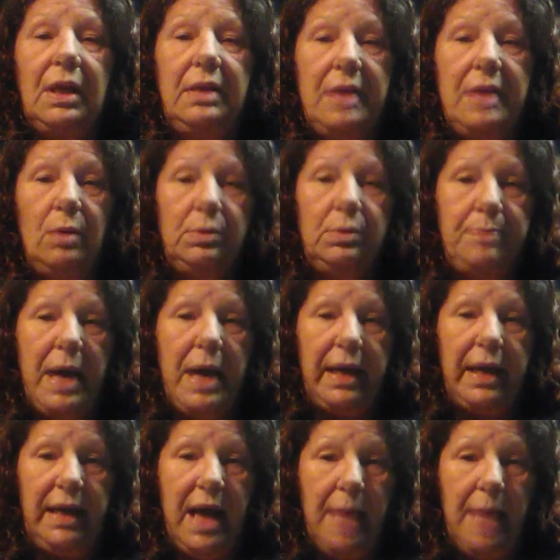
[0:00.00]
And that was
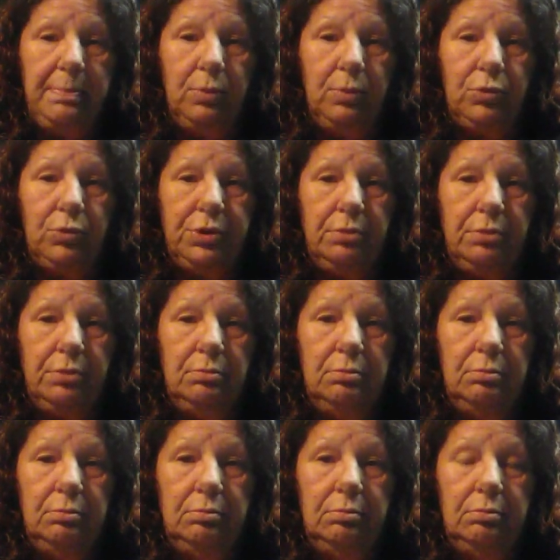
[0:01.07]
packing apples.
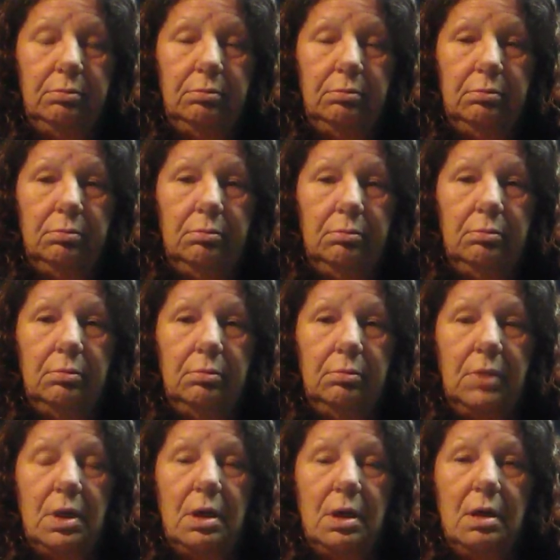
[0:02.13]

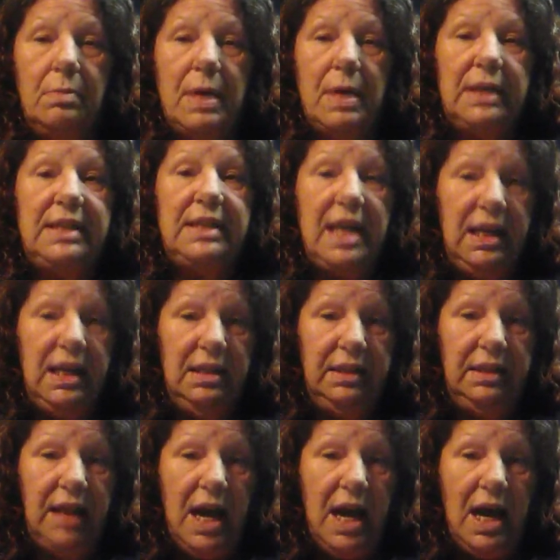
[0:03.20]
I dated
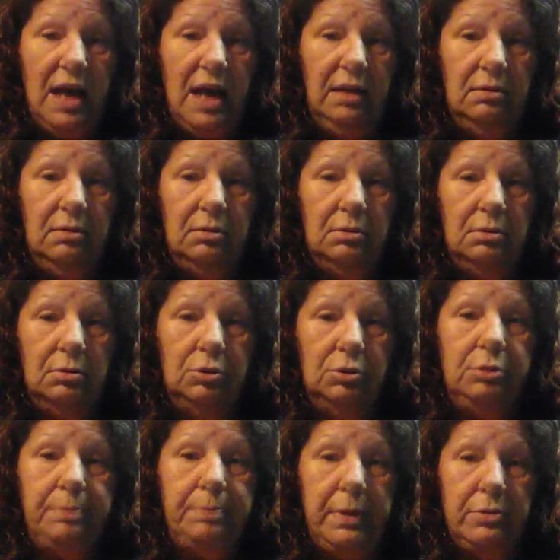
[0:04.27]
the guy
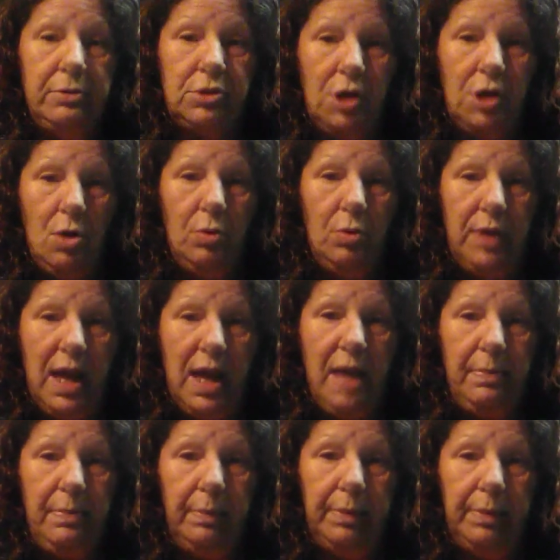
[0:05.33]
whose parents owned the
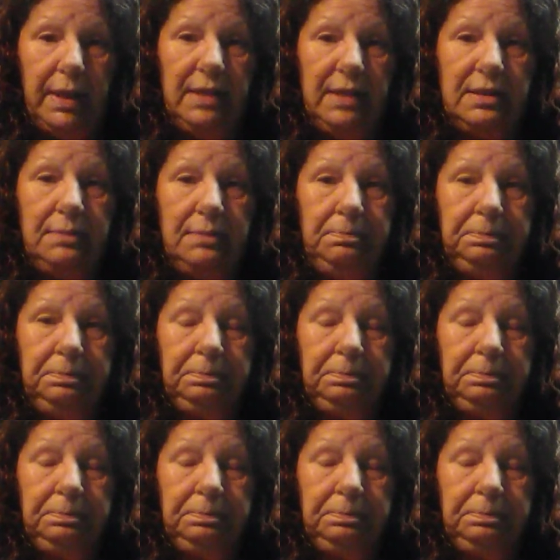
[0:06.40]
apple place.